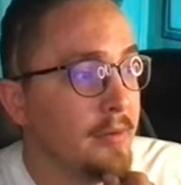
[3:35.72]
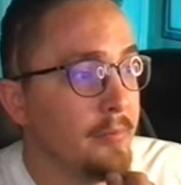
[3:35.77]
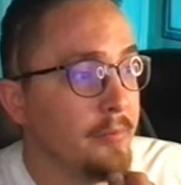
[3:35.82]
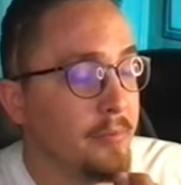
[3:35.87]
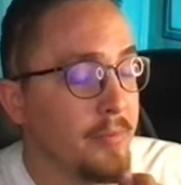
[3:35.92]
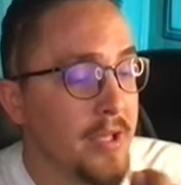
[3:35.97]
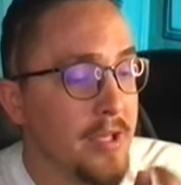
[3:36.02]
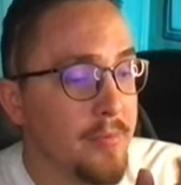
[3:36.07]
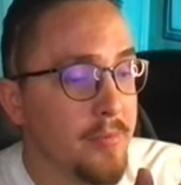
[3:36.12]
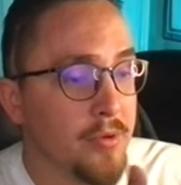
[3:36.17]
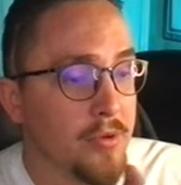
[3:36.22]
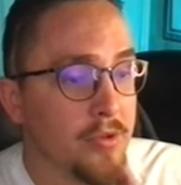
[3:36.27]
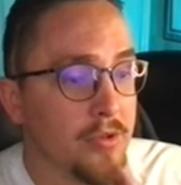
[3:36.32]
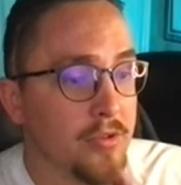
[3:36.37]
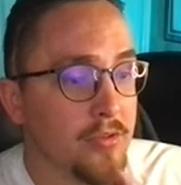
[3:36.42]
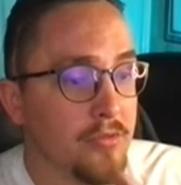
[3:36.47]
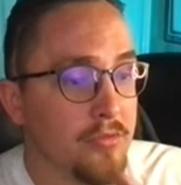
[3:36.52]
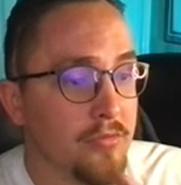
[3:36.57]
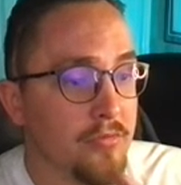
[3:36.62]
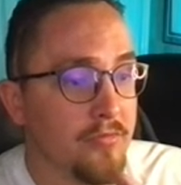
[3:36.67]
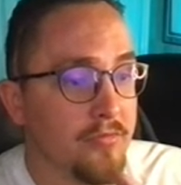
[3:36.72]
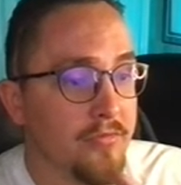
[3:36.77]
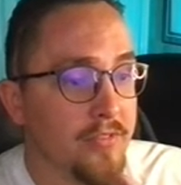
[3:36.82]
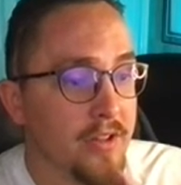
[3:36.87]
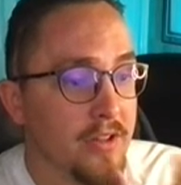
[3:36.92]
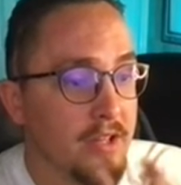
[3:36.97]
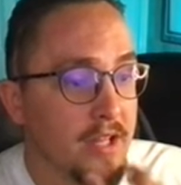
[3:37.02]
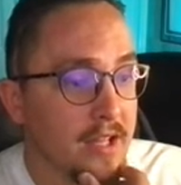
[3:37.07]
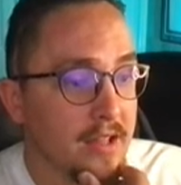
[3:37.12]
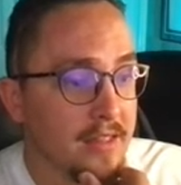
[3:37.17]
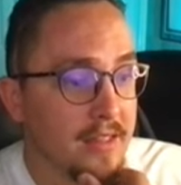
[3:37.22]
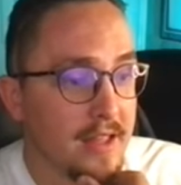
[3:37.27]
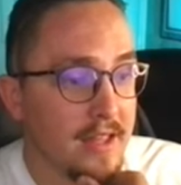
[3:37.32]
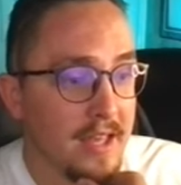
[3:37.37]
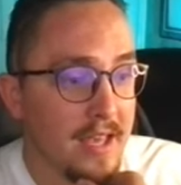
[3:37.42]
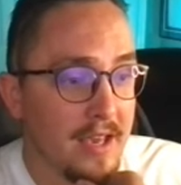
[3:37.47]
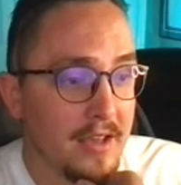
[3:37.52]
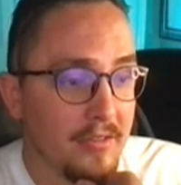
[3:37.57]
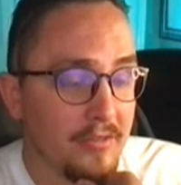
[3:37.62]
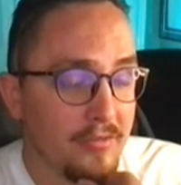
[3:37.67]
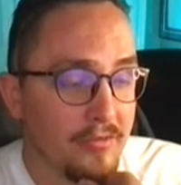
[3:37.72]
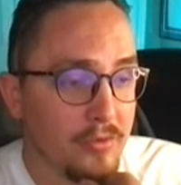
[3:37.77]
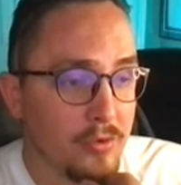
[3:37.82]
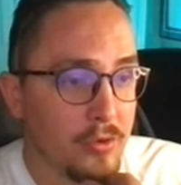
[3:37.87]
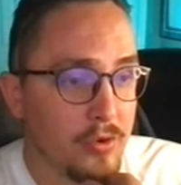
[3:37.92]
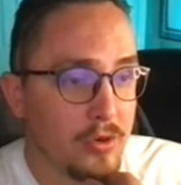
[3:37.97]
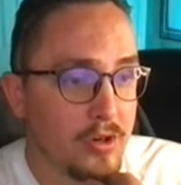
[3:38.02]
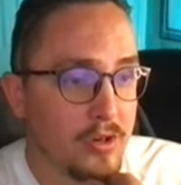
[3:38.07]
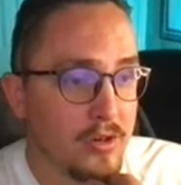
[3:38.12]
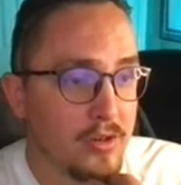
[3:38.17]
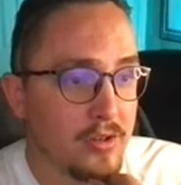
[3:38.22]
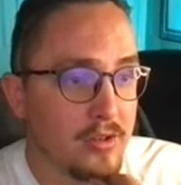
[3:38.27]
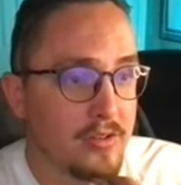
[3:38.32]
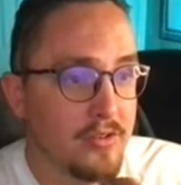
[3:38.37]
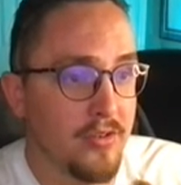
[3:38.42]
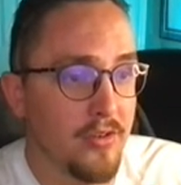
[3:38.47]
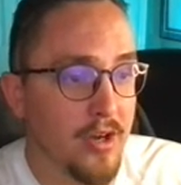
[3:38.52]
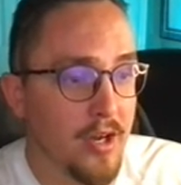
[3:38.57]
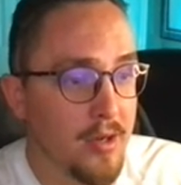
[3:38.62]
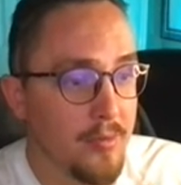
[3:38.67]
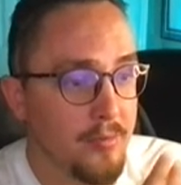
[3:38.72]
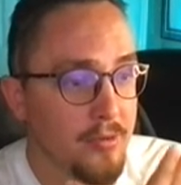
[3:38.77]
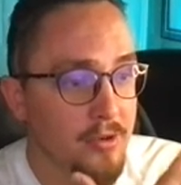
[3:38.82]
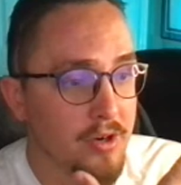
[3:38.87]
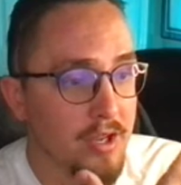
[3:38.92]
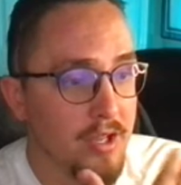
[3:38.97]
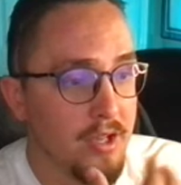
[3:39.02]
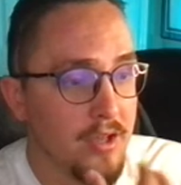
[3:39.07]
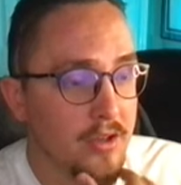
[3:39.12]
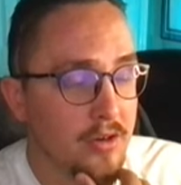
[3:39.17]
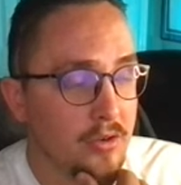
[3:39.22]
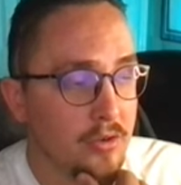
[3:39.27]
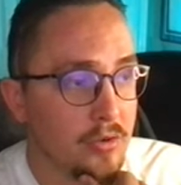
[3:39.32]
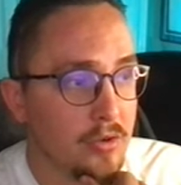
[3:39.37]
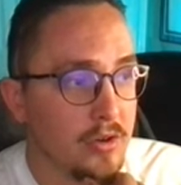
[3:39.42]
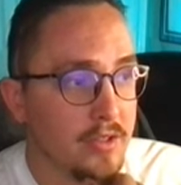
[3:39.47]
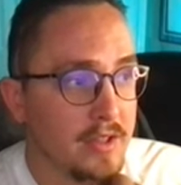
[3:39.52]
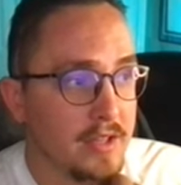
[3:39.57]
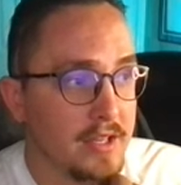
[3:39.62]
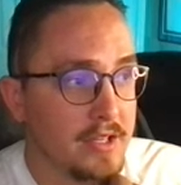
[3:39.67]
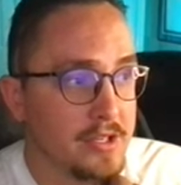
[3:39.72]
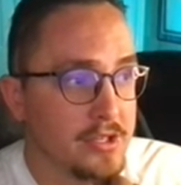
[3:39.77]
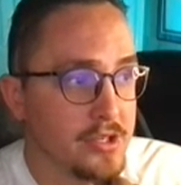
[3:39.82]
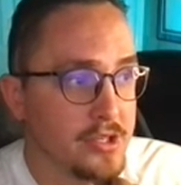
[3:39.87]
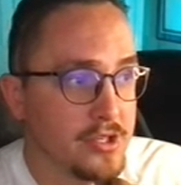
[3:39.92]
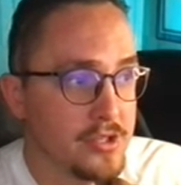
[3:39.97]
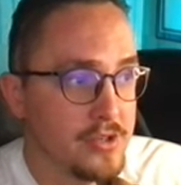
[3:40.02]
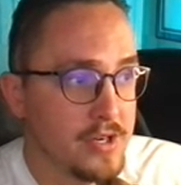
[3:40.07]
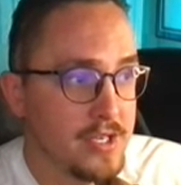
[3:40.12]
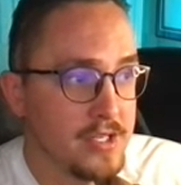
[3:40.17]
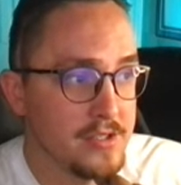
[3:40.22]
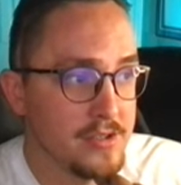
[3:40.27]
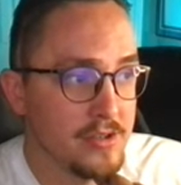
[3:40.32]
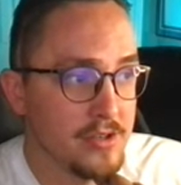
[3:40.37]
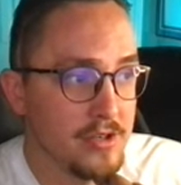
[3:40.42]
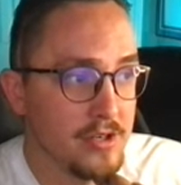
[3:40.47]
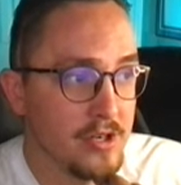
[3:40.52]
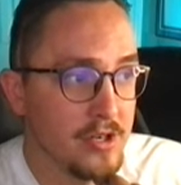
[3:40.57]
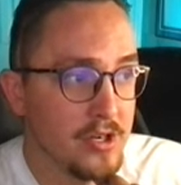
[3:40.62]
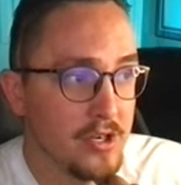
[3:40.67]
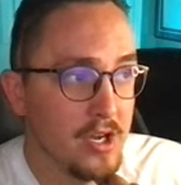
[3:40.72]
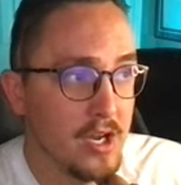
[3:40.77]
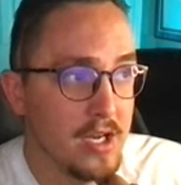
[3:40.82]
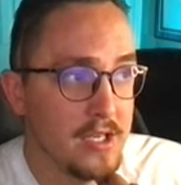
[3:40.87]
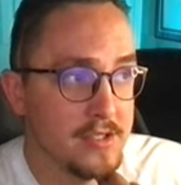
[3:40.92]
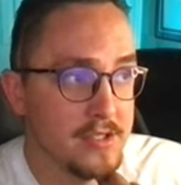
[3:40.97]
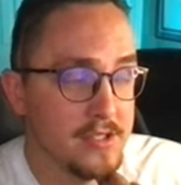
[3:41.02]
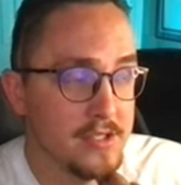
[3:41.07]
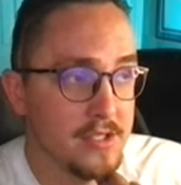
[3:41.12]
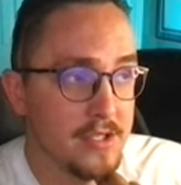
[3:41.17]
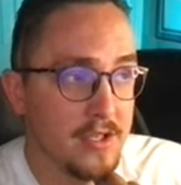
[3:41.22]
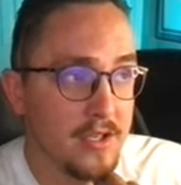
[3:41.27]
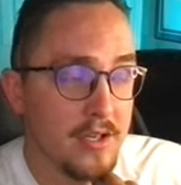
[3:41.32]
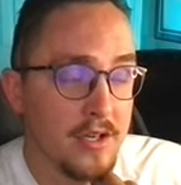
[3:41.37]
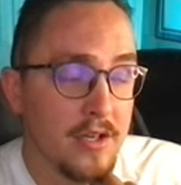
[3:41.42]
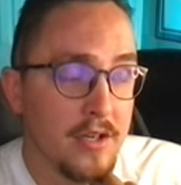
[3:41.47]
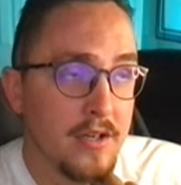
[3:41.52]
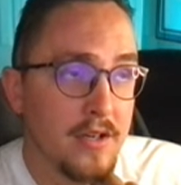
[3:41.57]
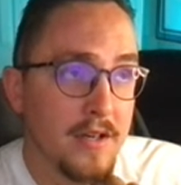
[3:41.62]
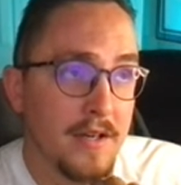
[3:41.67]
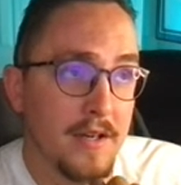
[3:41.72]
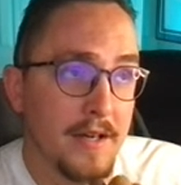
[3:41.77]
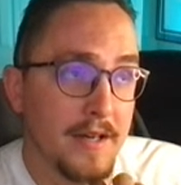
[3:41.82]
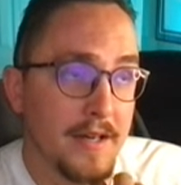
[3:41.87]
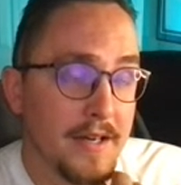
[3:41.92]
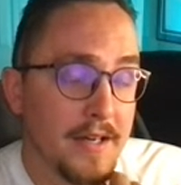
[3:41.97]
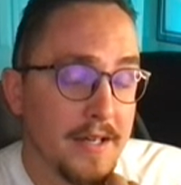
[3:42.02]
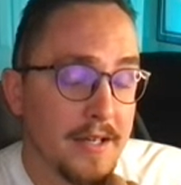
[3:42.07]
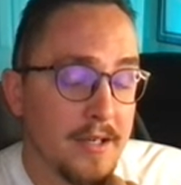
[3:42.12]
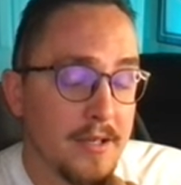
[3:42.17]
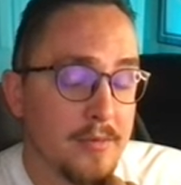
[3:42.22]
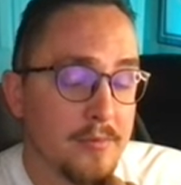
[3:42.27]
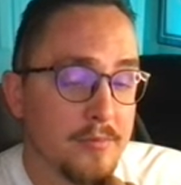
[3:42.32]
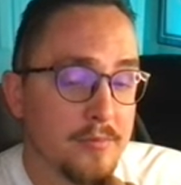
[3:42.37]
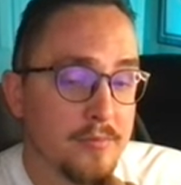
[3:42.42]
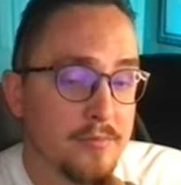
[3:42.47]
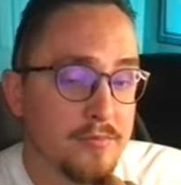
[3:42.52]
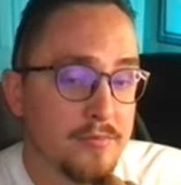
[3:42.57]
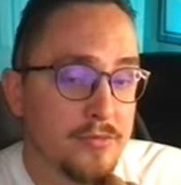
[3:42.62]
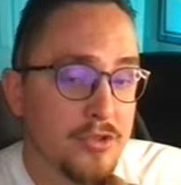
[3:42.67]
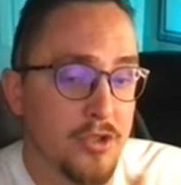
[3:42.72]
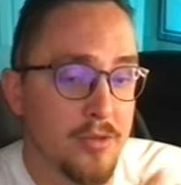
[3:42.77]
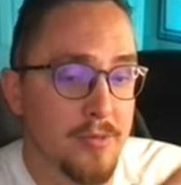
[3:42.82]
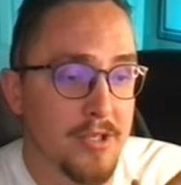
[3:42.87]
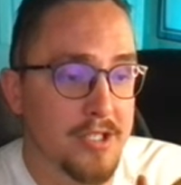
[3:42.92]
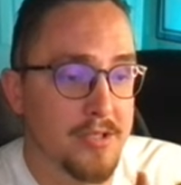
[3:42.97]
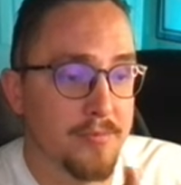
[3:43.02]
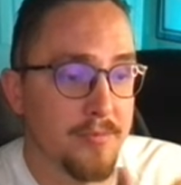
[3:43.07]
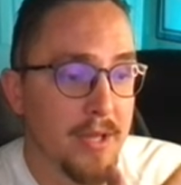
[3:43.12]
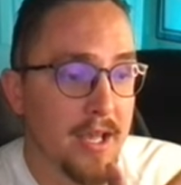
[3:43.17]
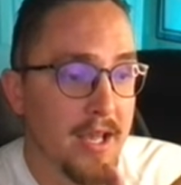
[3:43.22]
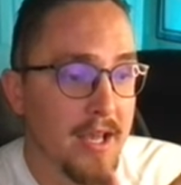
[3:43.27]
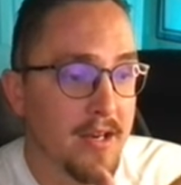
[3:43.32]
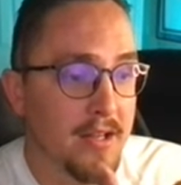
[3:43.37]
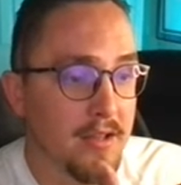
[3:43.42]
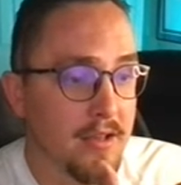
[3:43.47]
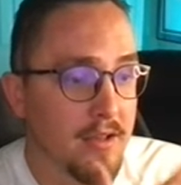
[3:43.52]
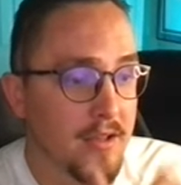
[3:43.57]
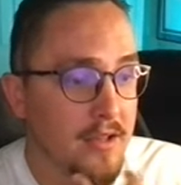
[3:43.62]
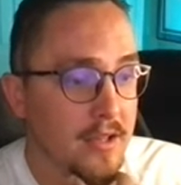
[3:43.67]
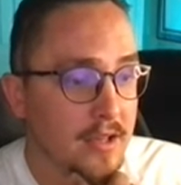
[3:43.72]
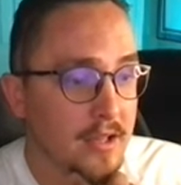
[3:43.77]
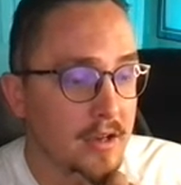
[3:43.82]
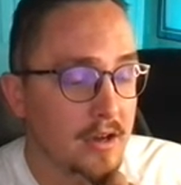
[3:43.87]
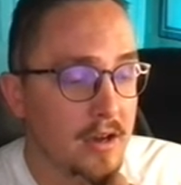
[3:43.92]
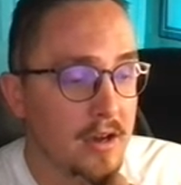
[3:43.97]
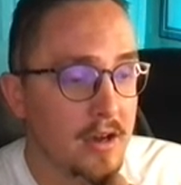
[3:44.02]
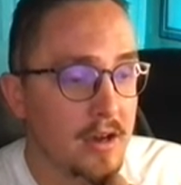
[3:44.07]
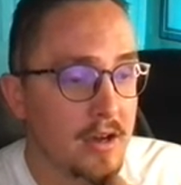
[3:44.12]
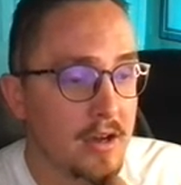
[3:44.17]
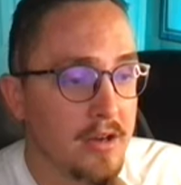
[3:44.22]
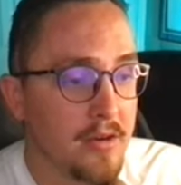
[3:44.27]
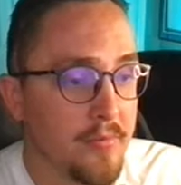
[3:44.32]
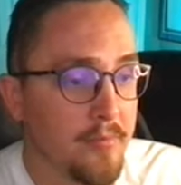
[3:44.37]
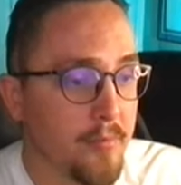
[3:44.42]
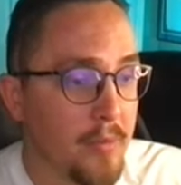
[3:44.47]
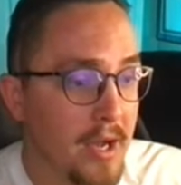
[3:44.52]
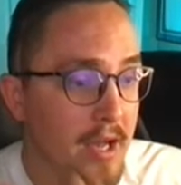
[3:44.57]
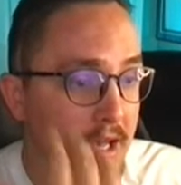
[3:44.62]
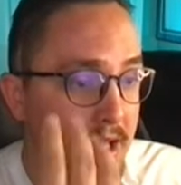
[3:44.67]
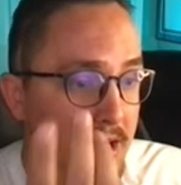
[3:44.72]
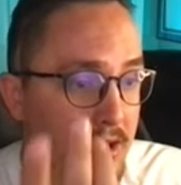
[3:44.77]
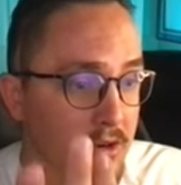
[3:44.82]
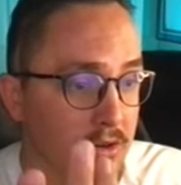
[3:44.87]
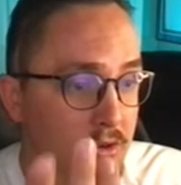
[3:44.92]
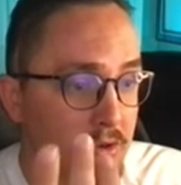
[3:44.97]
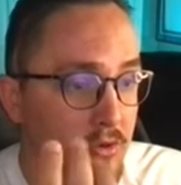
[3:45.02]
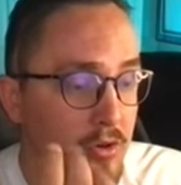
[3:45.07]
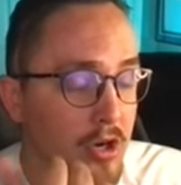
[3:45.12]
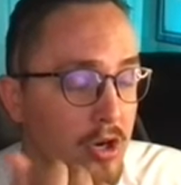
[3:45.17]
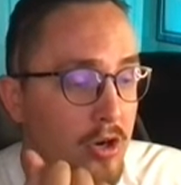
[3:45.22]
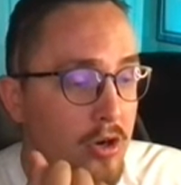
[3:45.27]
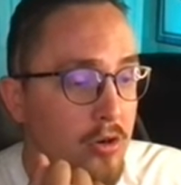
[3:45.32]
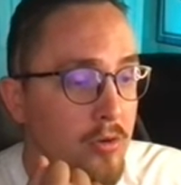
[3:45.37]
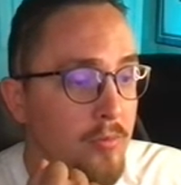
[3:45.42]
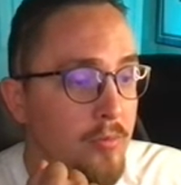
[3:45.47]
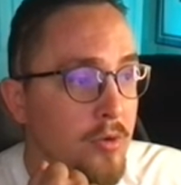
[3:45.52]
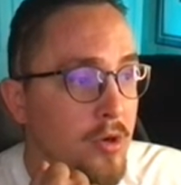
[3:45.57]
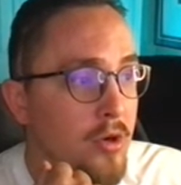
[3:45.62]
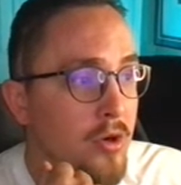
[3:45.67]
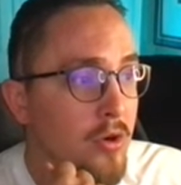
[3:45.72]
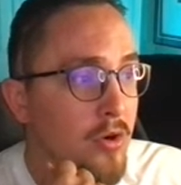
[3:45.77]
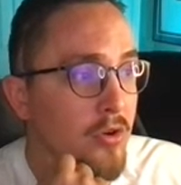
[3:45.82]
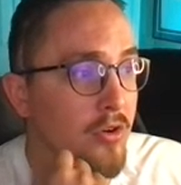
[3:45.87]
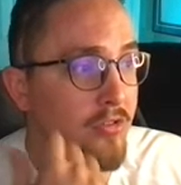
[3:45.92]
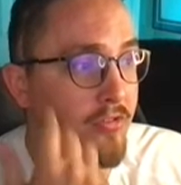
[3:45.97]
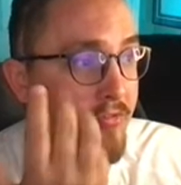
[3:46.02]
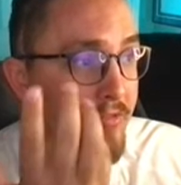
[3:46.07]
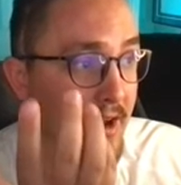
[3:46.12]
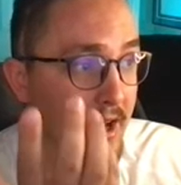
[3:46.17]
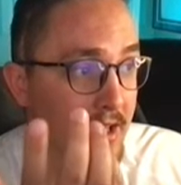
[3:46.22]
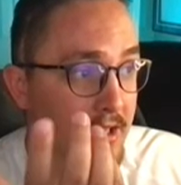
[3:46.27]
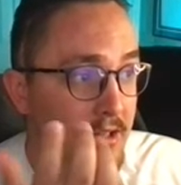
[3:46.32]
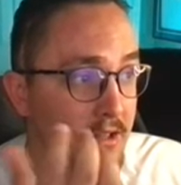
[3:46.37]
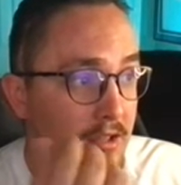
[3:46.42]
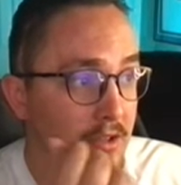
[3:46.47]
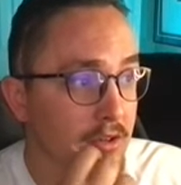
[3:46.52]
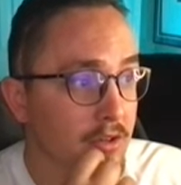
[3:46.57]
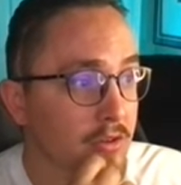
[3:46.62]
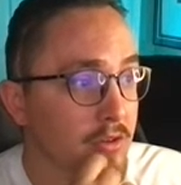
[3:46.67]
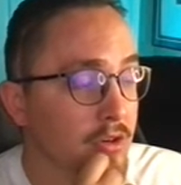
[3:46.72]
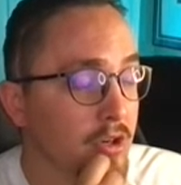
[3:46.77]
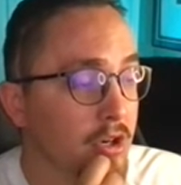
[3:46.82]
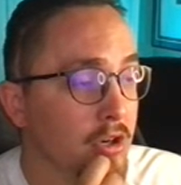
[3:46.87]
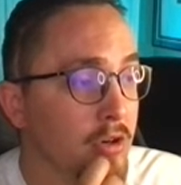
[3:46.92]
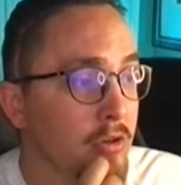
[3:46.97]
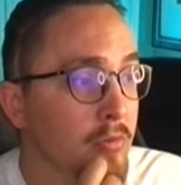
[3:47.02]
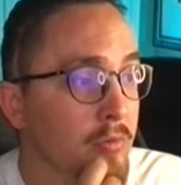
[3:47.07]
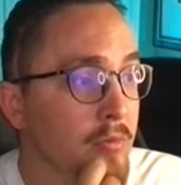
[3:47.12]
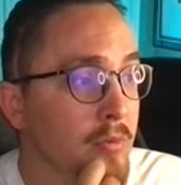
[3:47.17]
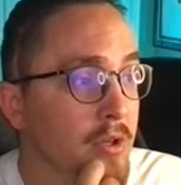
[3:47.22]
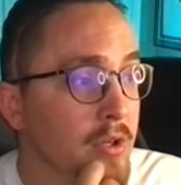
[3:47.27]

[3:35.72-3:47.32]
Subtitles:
people feel like they can't afford to upgrade, or the interest rates are causing too much panic on buying a new home or finding a new home.